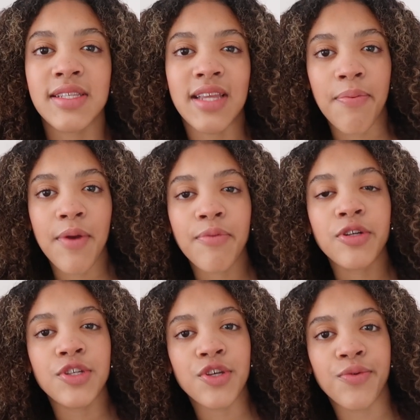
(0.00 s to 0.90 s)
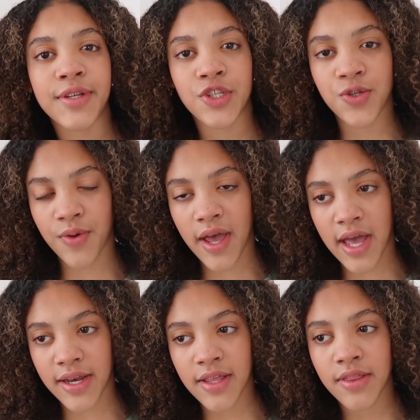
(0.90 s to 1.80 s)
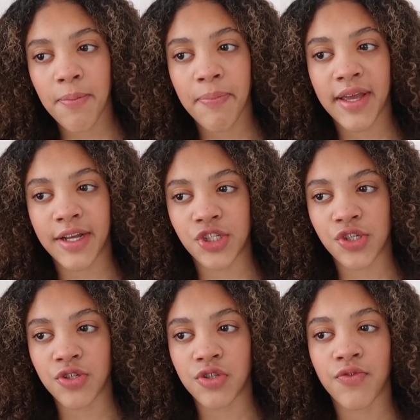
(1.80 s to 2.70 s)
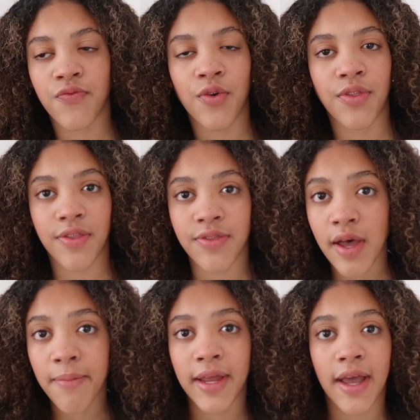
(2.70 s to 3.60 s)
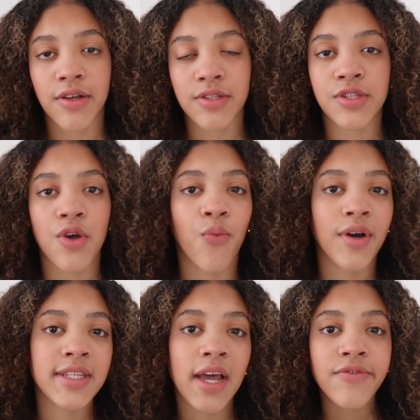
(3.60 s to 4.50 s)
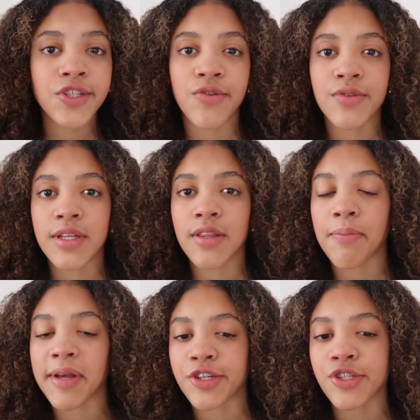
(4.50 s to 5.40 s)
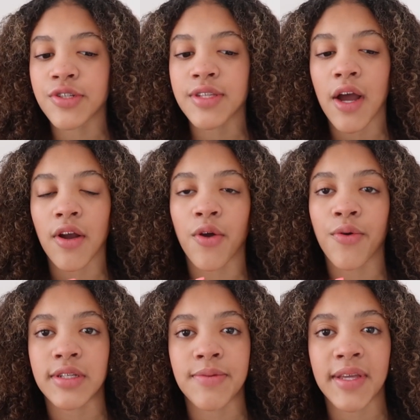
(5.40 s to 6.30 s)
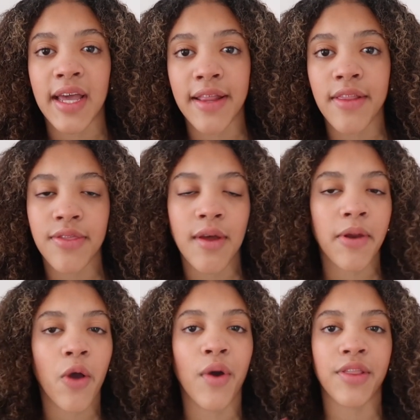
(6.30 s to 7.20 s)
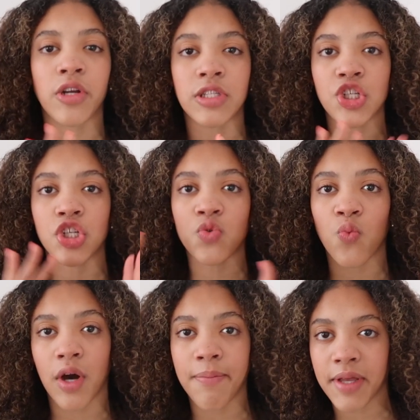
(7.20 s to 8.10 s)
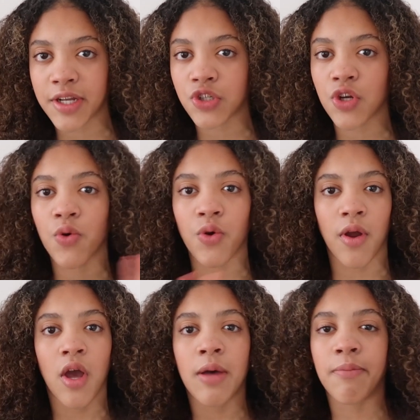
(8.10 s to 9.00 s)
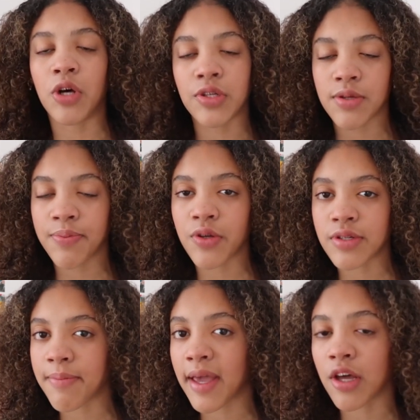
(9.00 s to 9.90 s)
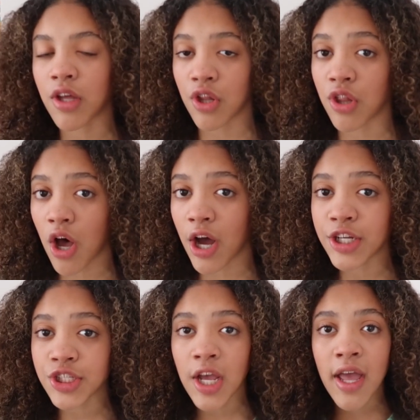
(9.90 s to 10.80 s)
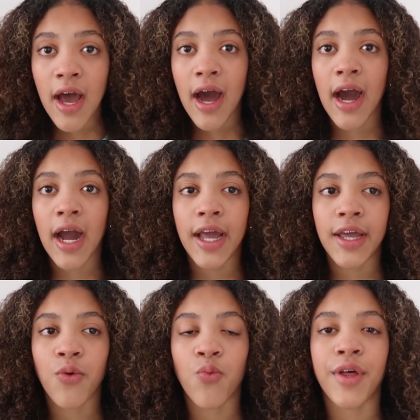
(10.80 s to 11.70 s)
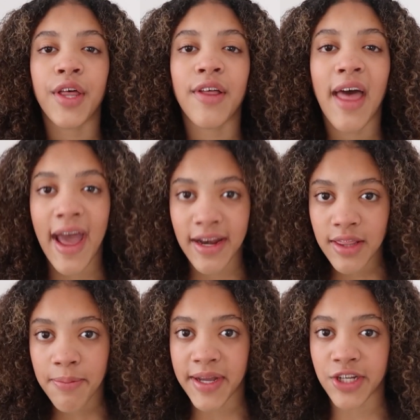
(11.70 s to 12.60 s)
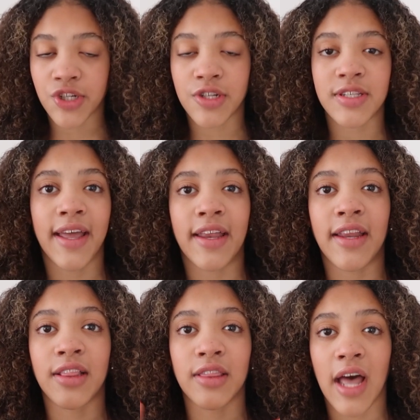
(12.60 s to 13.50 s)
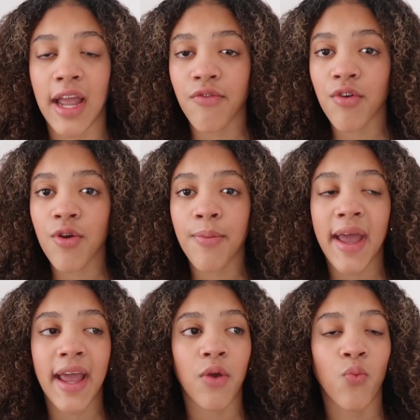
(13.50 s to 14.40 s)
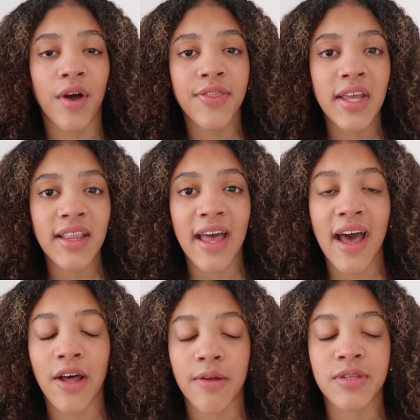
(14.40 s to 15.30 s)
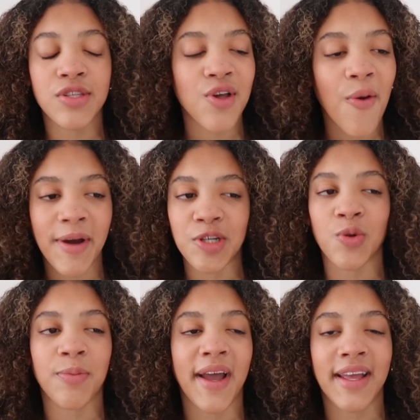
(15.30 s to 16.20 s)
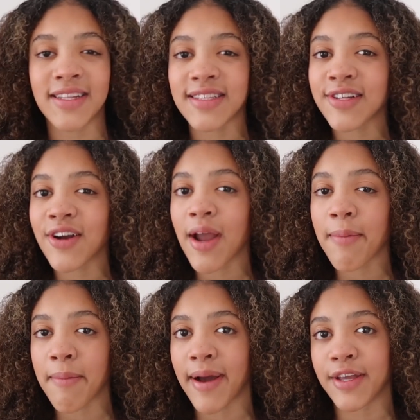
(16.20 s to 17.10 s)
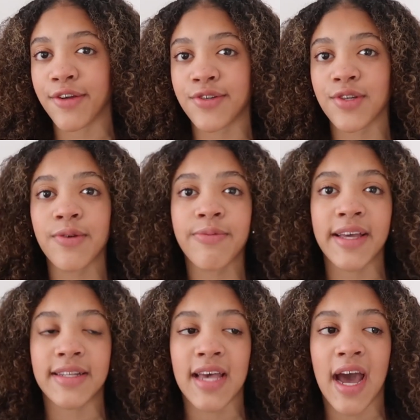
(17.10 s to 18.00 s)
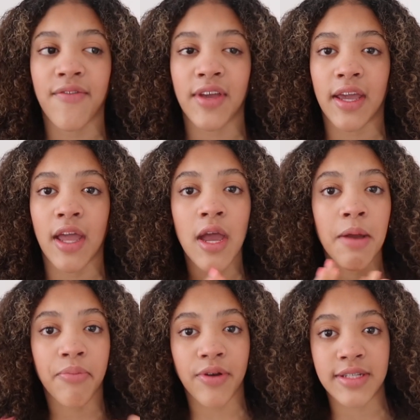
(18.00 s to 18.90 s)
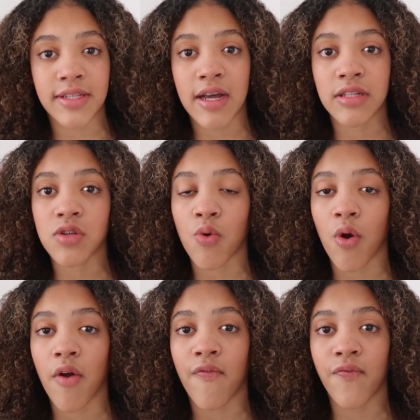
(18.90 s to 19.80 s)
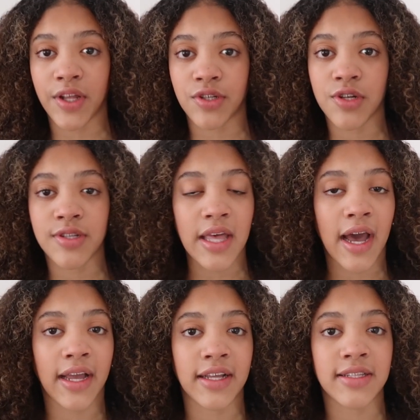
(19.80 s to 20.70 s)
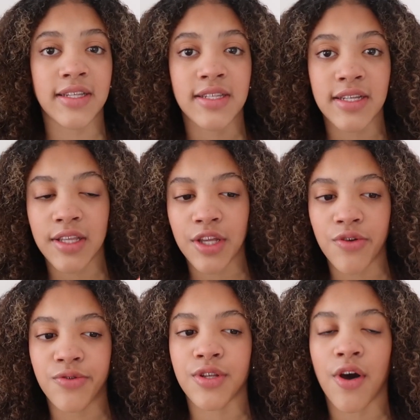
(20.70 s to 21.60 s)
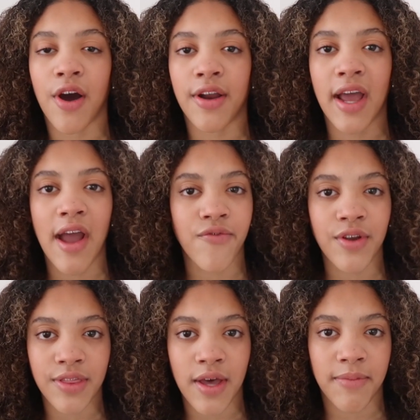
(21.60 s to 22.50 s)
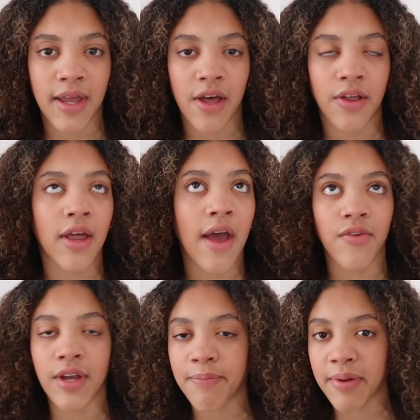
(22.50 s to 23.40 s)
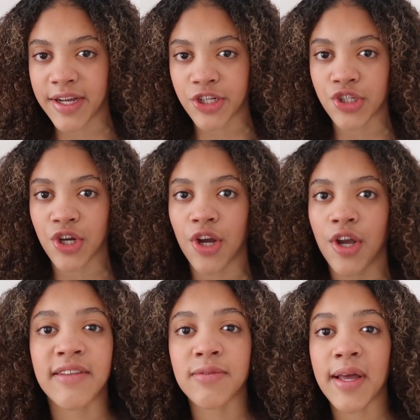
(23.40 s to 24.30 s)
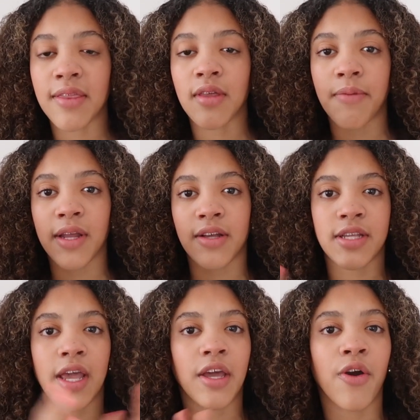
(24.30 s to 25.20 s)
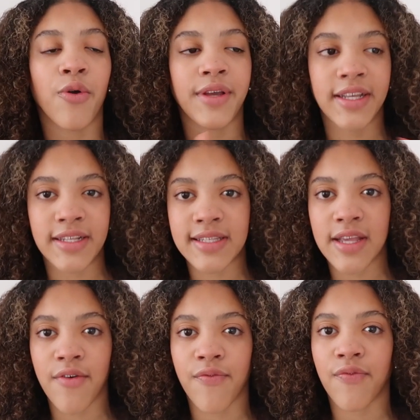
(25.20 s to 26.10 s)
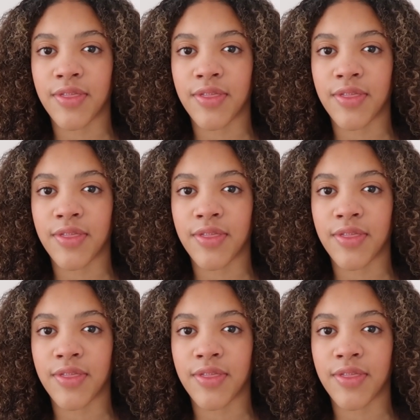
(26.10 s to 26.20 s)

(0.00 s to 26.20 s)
Step number 2 is to edit the pictures for the thumbnail. So once I've chosen the pictures that are going to be in the thumbnail, whether it's just one picture or multiple to make a collage, I will edit the pictures in Lightroom. And one thing that helps so much with my Instagram and my YouTube is having presets or filters that I consistently use on every thumbnail, every picture. It gives my thumbnails a cohesive